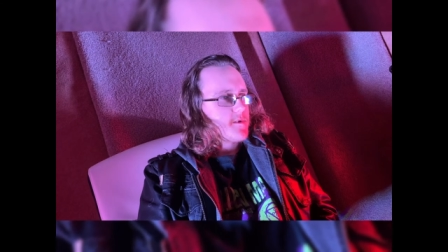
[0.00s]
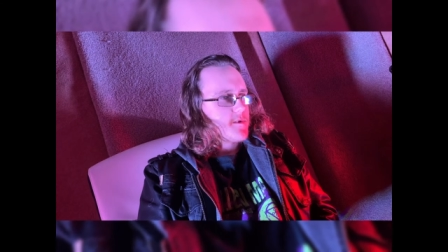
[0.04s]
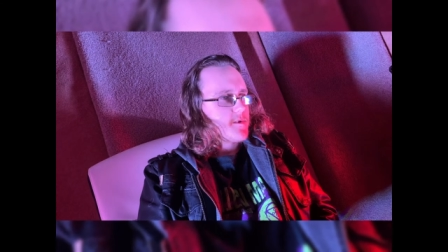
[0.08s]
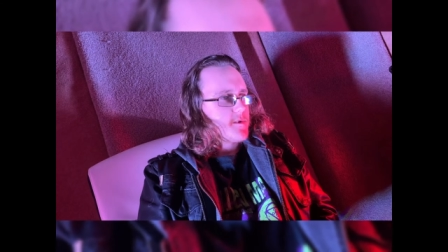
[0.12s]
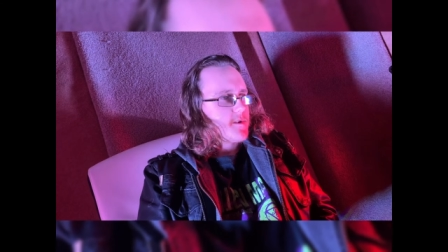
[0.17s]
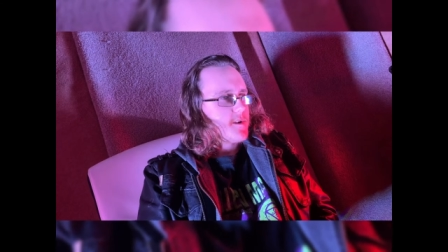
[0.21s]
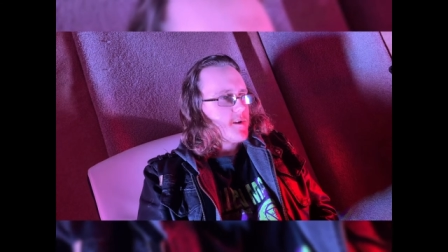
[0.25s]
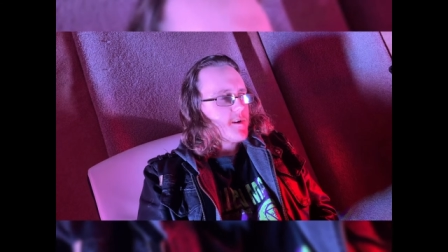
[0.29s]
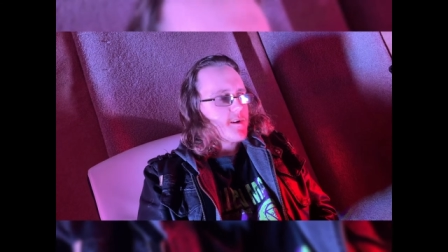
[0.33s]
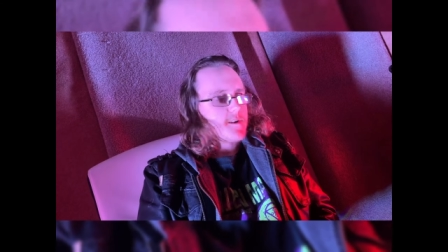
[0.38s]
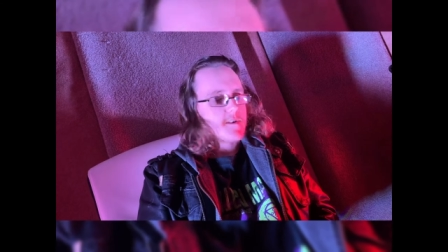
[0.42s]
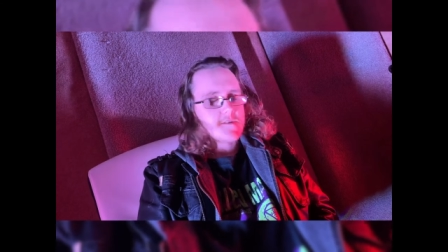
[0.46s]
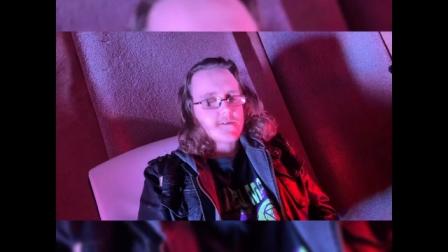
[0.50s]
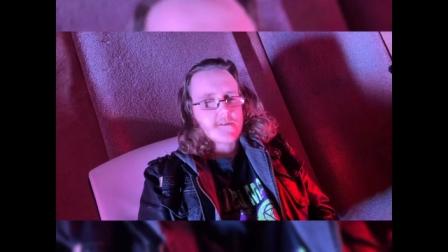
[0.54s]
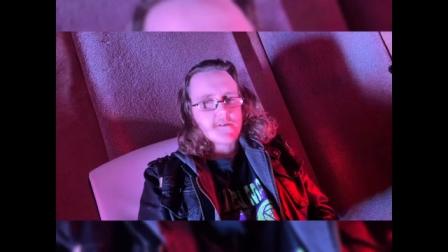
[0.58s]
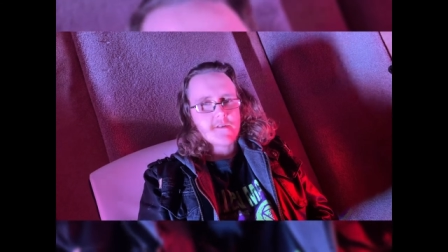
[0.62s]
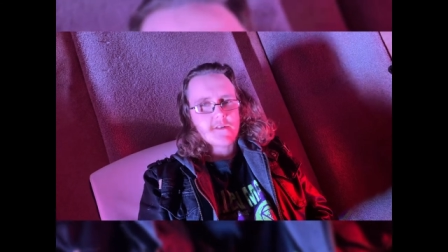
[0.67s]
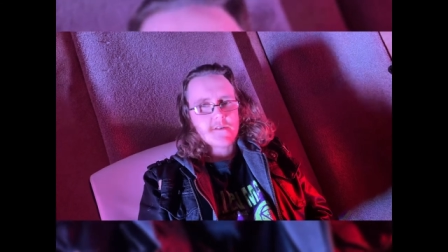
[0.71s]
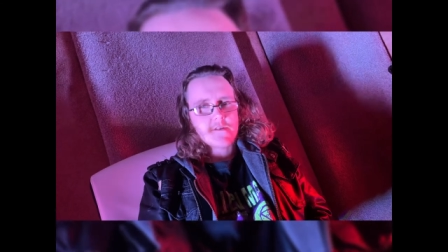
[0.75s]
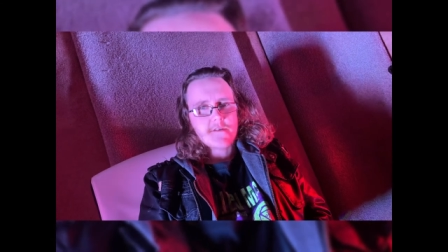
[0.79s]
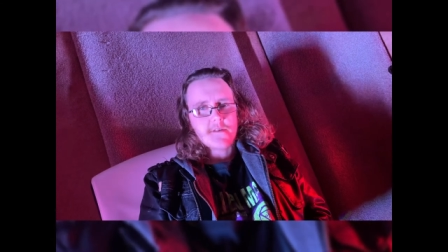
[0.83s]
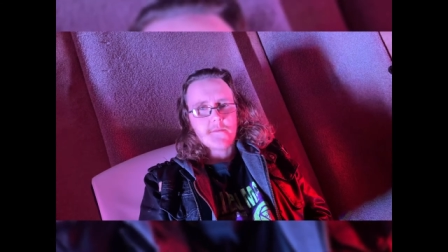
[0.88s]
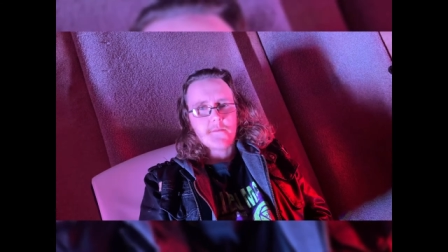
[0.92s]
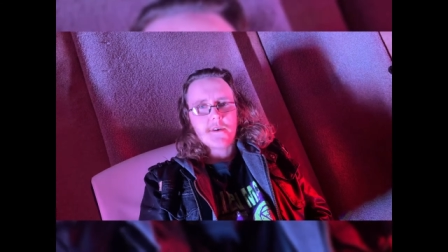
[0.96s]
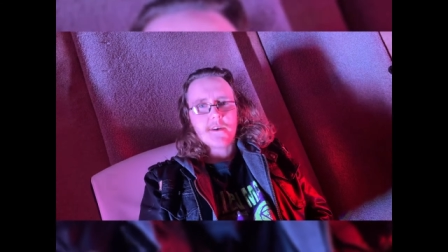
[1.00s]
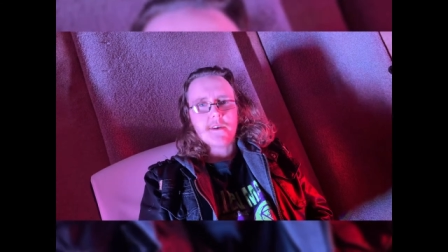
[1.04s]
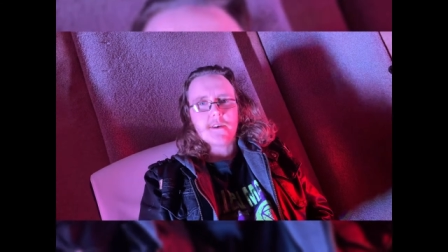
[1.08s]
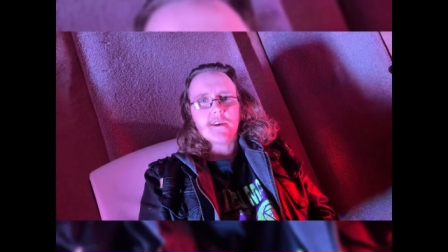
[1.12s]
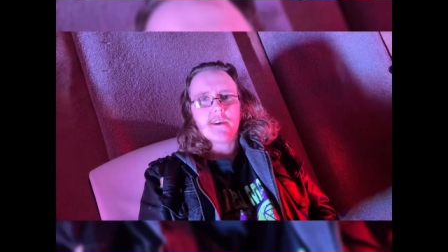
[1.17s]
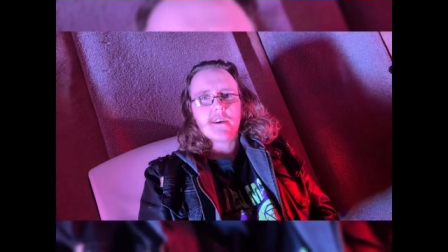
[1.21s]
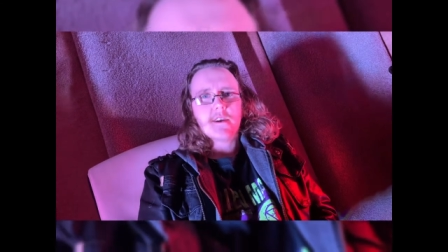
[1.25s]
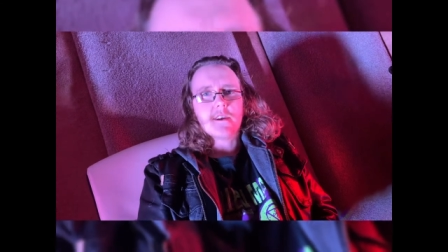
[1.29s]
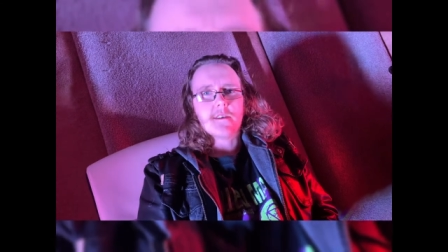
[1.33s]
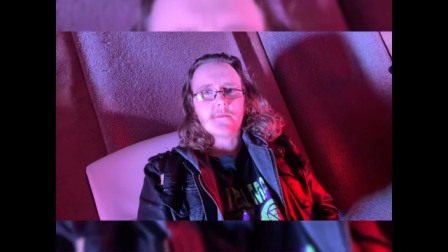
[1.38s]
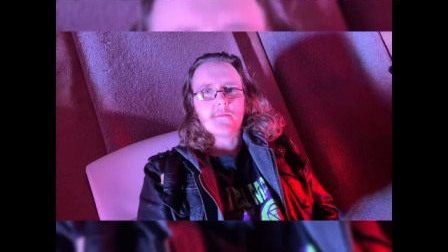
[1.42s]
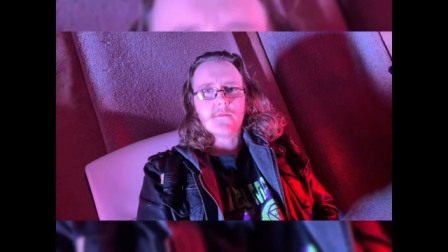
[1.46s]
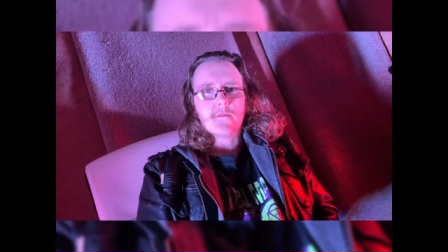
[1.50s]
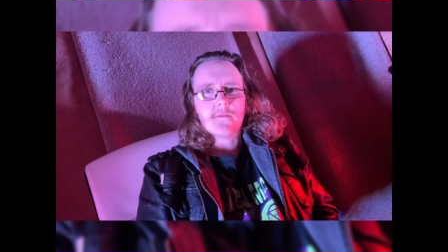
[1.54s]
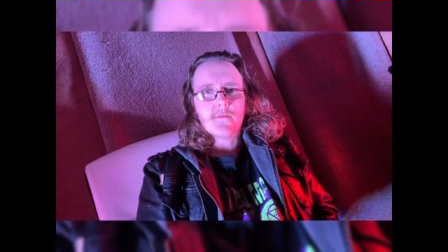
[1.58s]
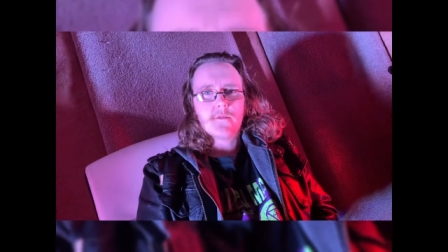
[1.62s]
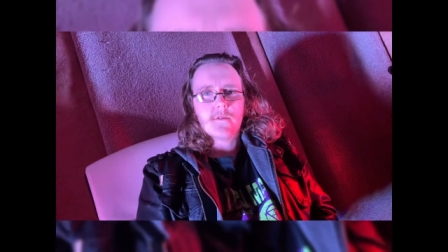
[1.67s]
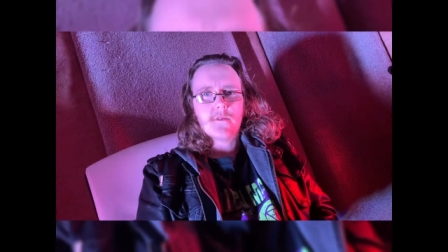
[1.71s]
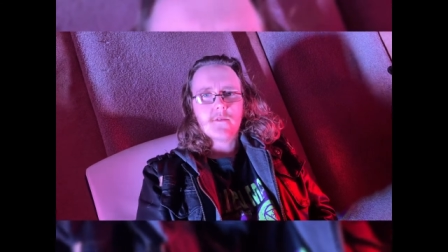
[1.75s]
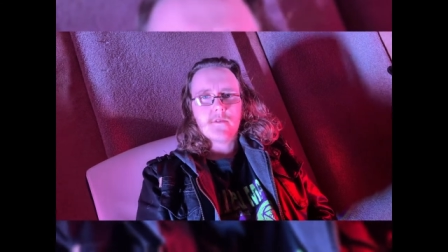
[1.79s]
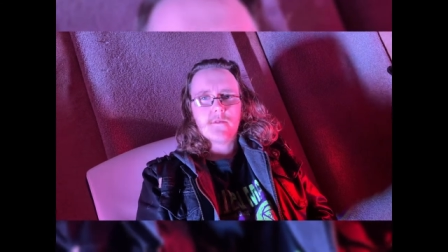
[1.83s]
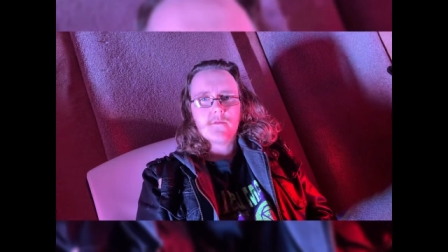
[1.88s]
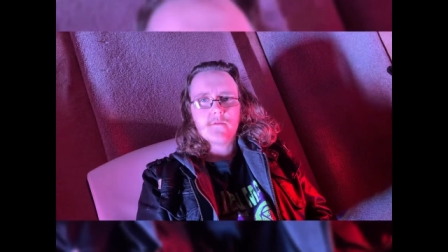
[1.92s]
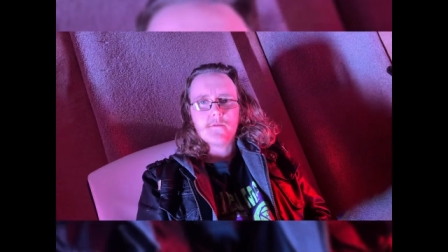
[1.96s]
yeah, it's just it's a big gig, and
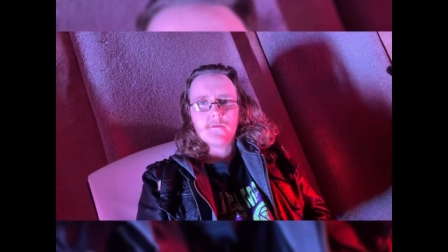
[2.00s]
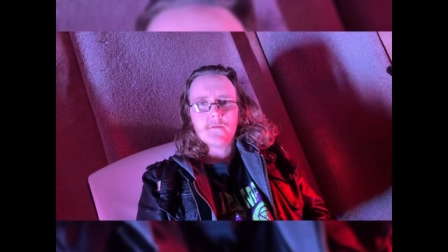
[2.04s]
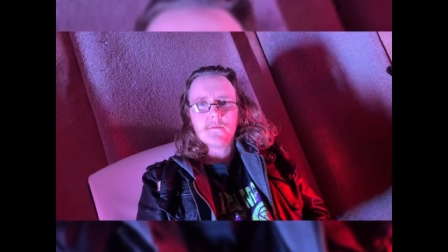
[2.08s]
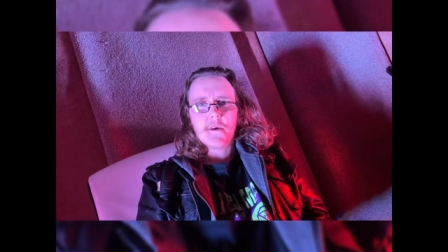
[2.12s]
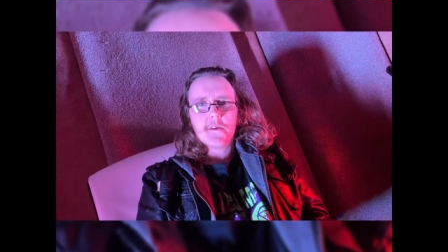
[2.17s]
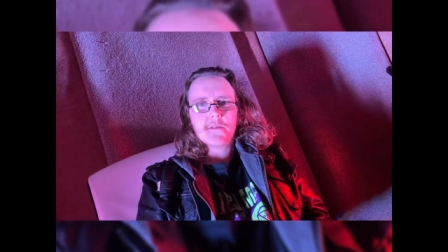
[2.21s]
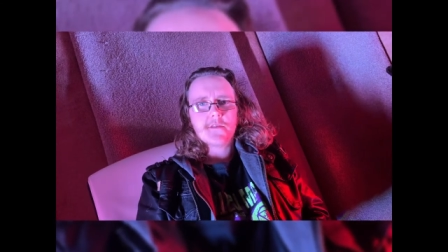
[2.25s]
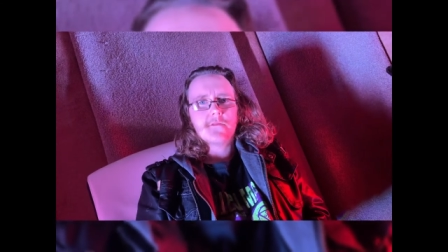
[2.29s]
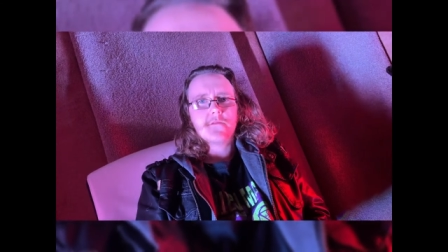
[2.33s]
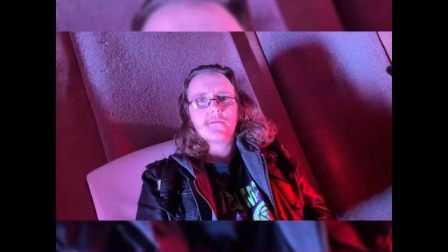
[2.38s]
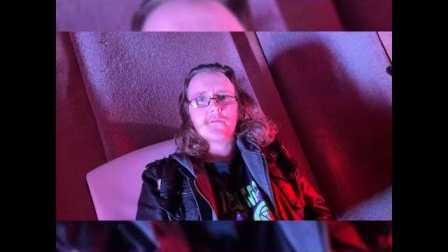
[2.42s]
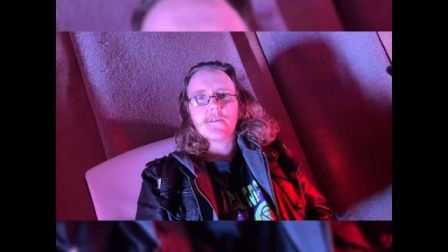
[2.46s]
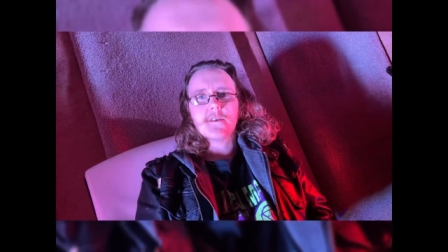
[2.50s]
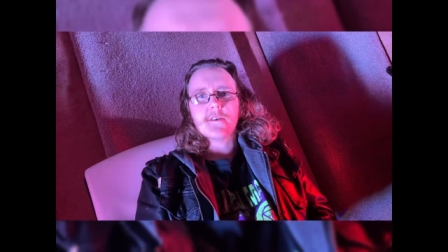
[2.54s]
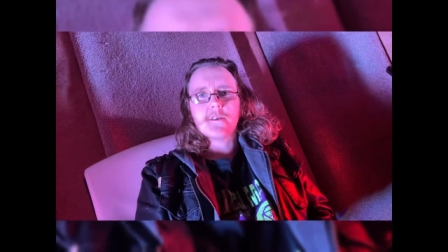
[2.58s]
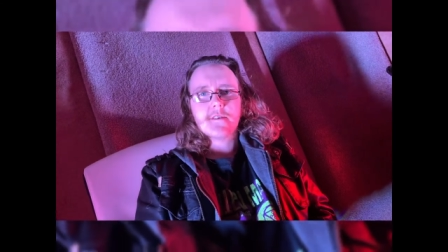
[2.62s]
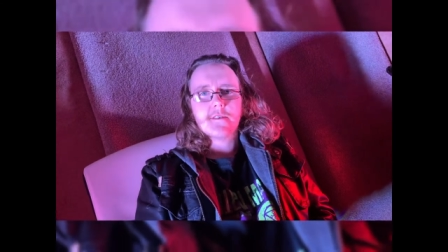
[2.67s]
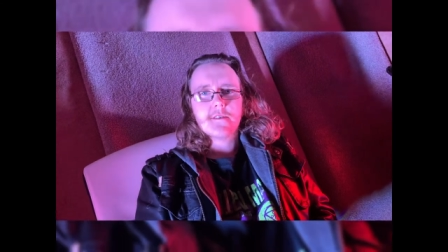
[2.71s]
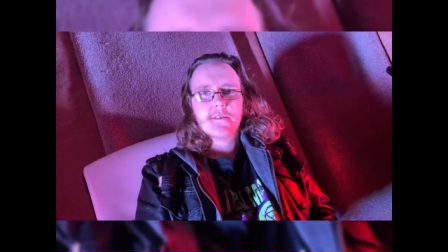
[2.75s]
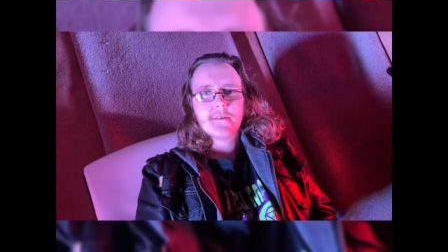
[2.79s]
we're buzzing for it.